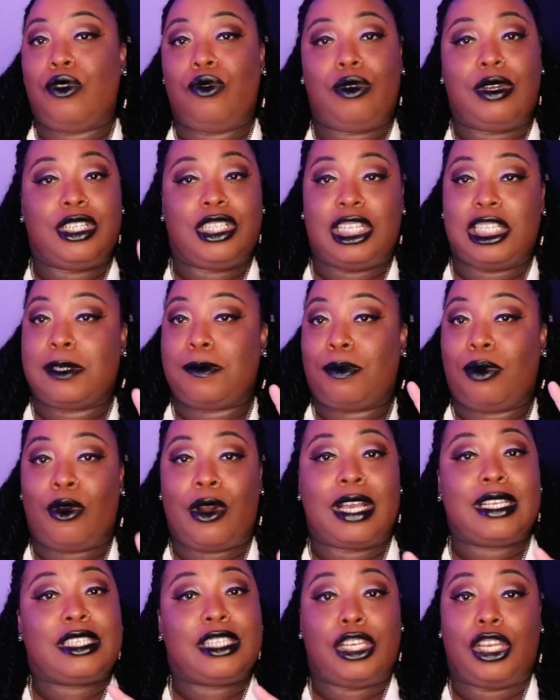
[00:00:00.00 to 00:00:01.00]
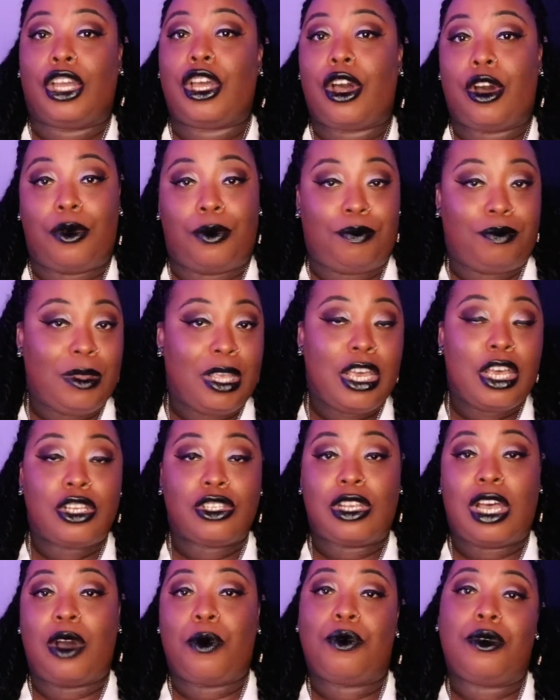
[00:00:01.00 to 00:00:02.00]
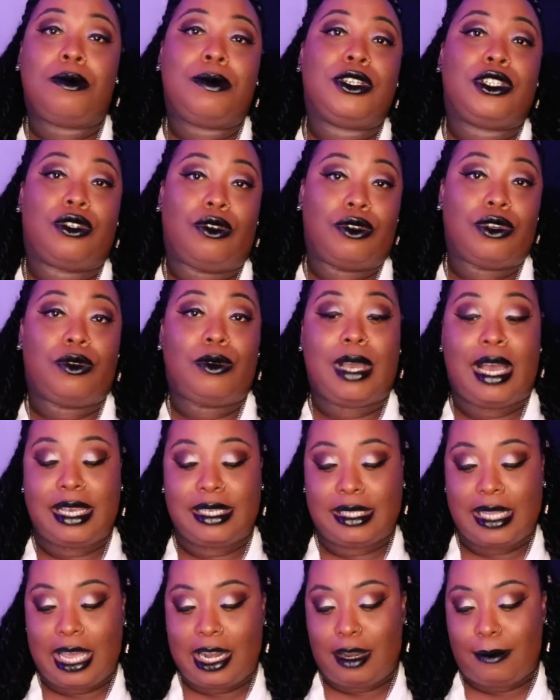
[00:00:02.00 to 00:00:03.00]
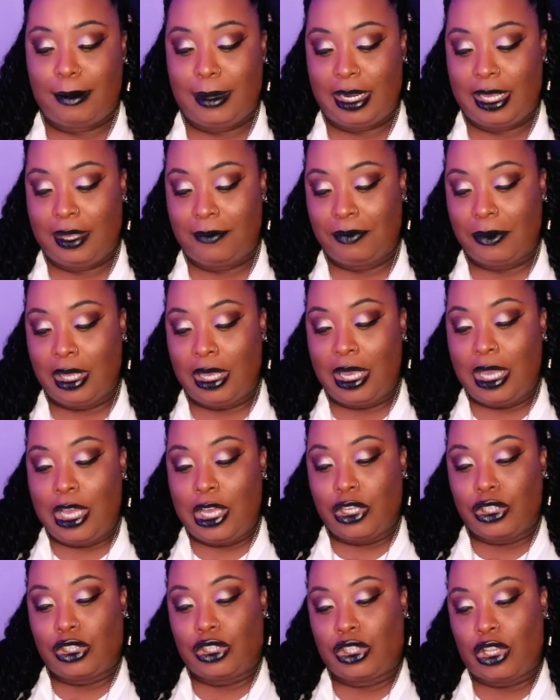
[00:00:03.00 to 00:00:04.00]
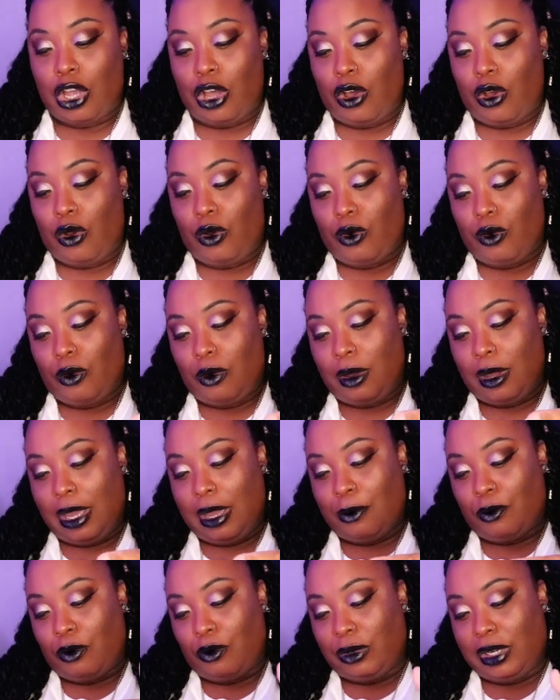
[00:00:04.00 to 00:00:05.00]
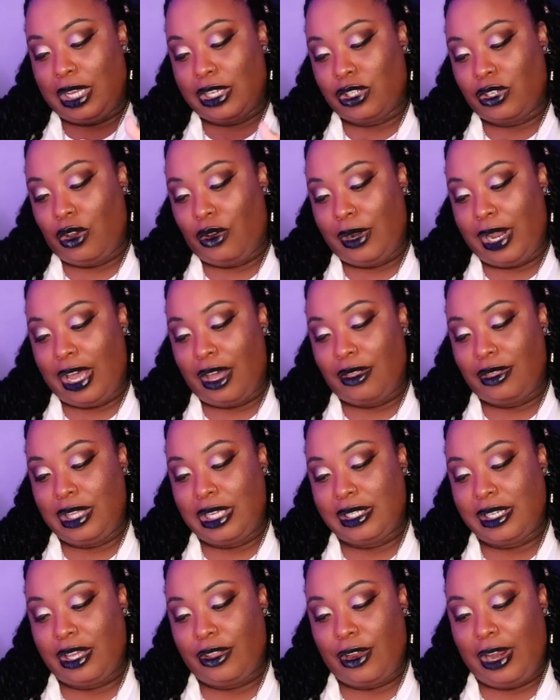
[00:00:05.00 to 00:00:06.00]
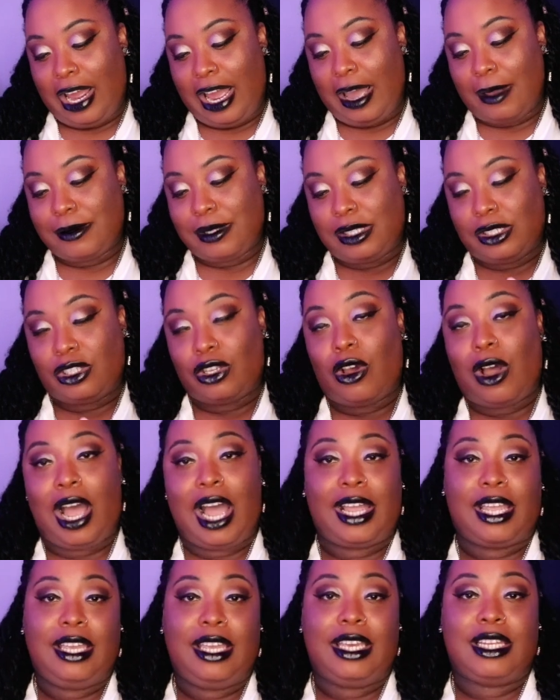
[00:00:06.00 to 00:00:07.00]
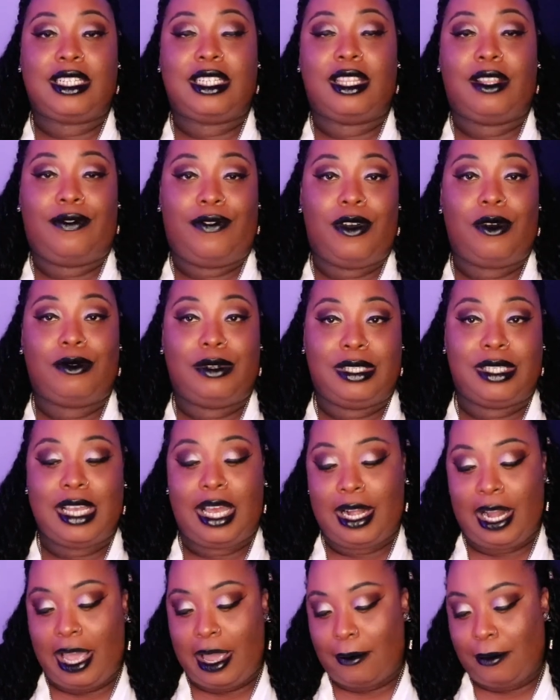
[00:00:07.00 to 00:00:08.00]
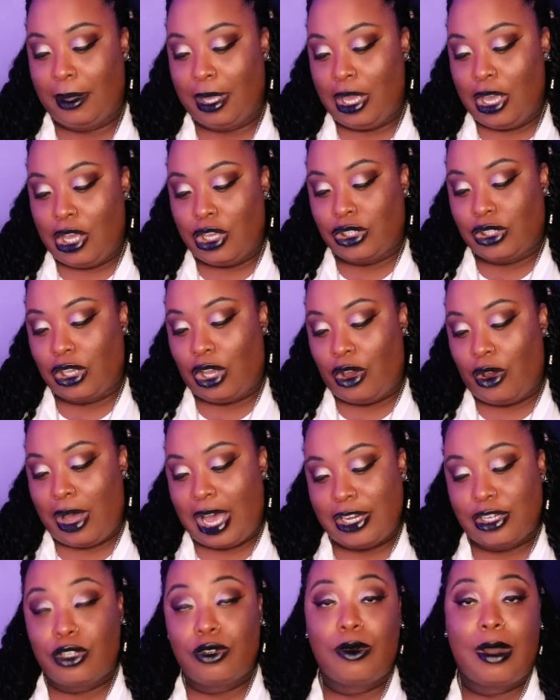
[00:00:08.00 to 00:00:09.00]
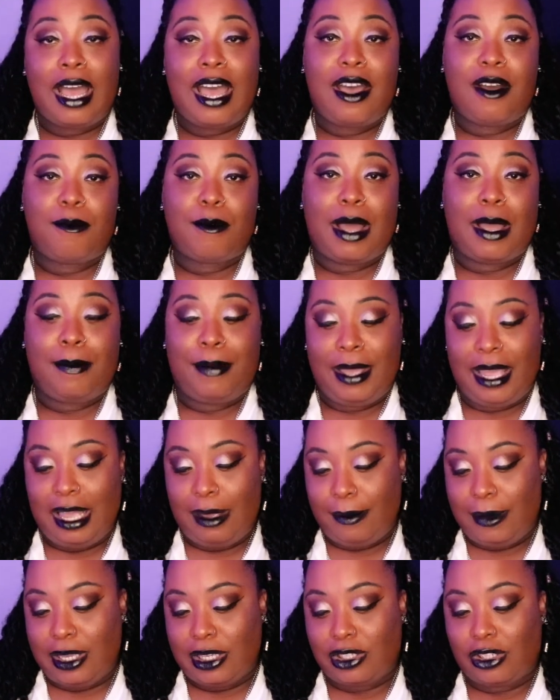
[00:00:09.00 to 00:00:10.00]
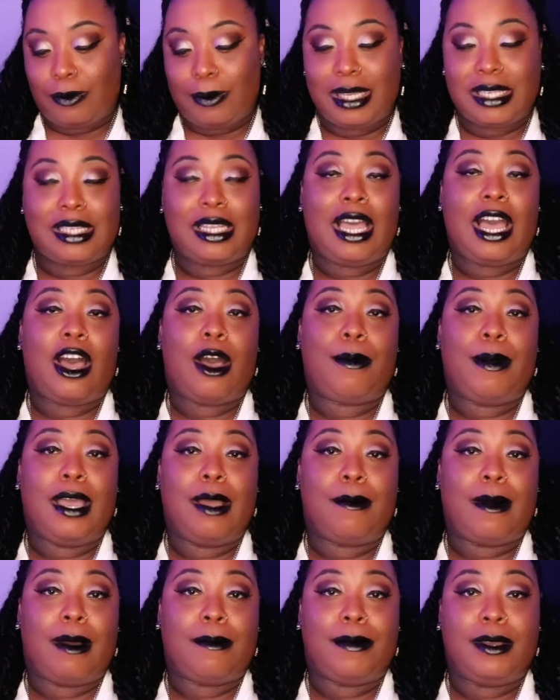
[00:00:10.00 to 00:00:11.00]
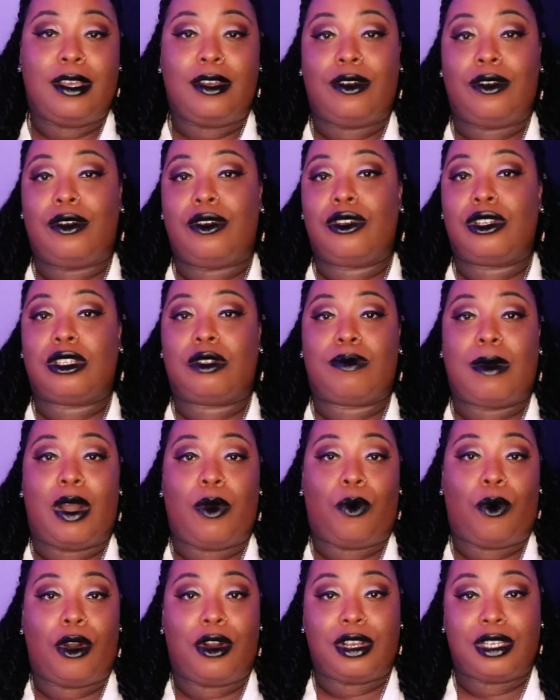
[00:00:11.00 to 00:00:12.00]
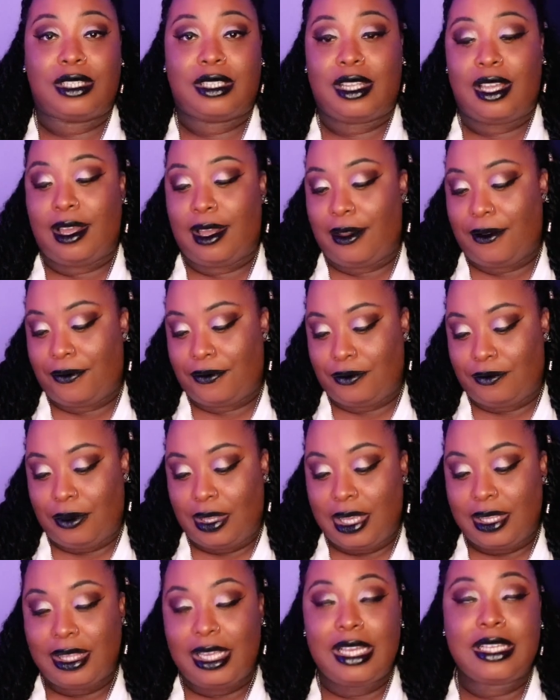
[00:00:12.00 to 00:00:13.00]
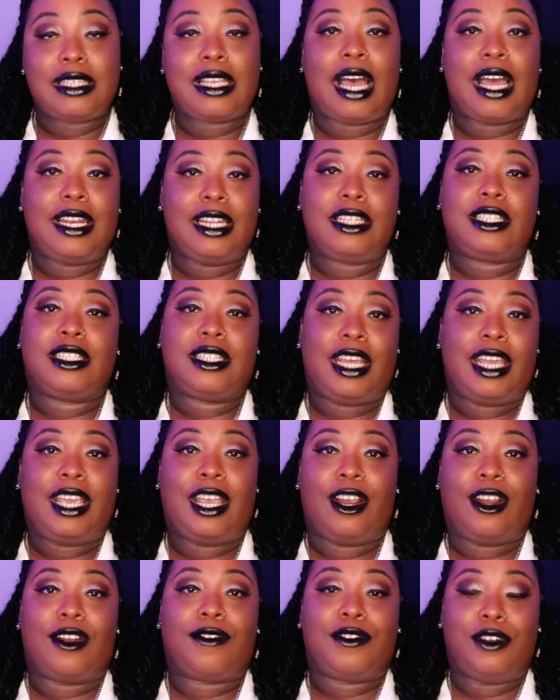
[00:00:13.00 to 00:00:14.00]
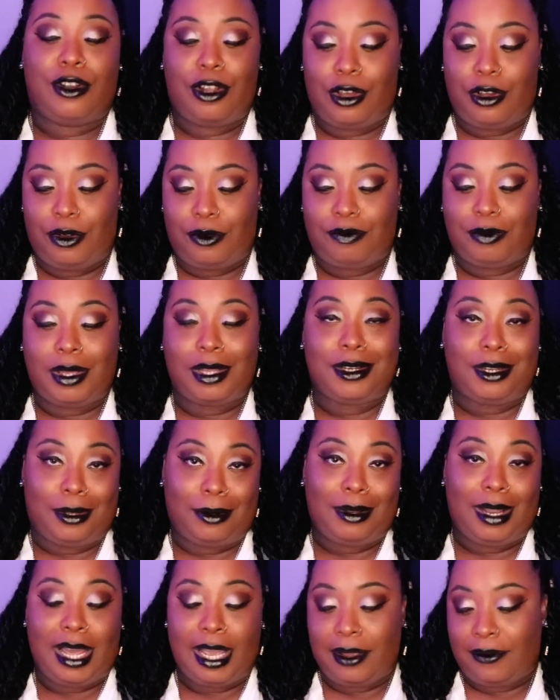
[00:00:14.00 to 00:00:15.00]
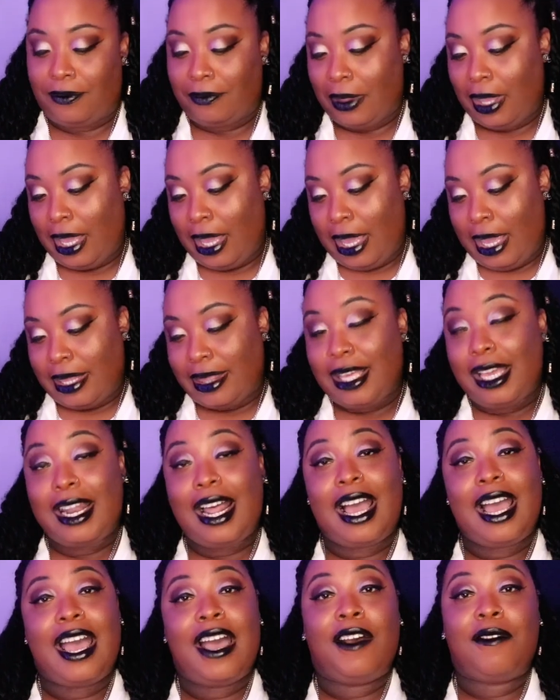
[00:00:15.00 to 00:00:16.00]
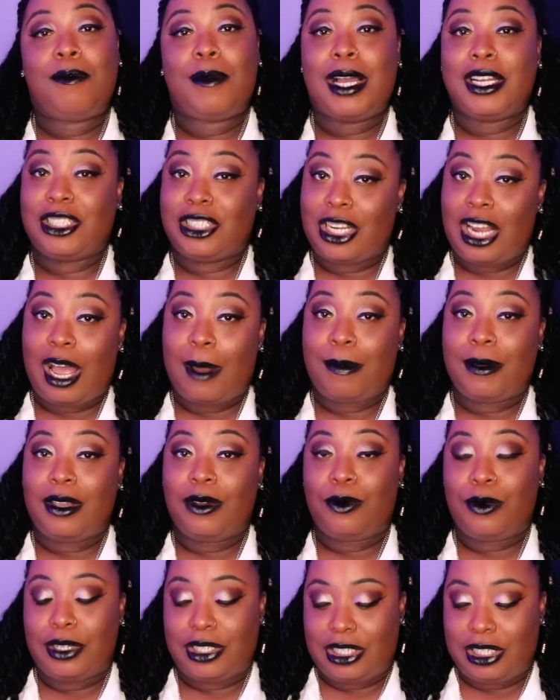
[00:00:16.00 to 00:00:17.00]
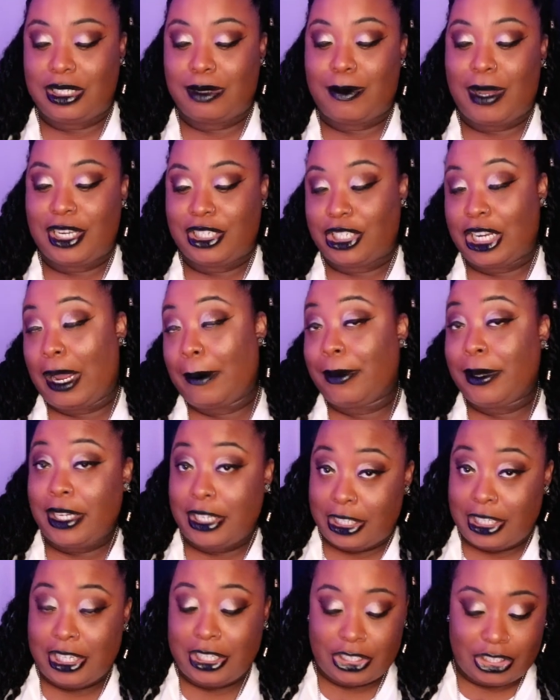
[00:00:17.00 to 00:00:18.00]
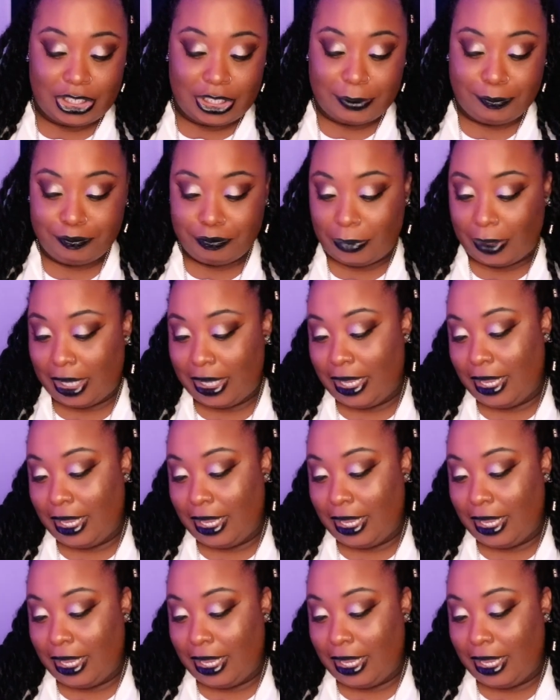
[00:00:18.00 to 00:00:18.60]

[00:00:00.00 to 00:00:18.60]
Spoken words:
You can just press and go. So I will be showing you guys that in a minute. So let's go down these other apps so I can get to the phone design app. So I do have my payments, so basically how I pay my bills, my work stuff, things I need to take care of, you know, adult life. Then I have my shopping, which is my shopping addiction.